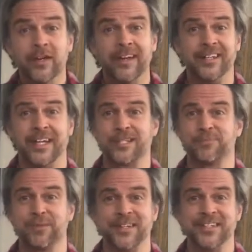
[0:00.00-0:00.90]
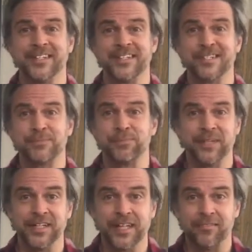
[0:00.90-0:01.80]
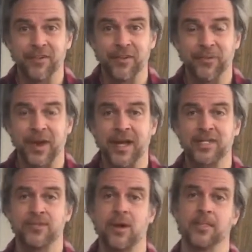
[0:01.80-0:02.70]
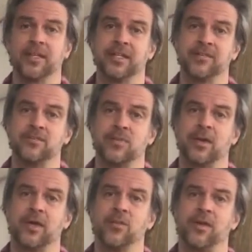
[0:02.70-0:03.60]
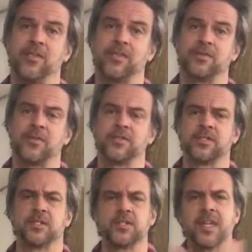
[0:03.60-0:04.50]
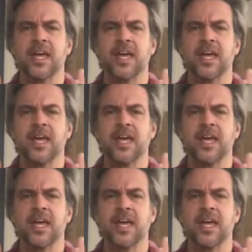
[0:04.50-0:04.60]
It takes place in the split level that Ryan Trauman lives with his brothers and sisters.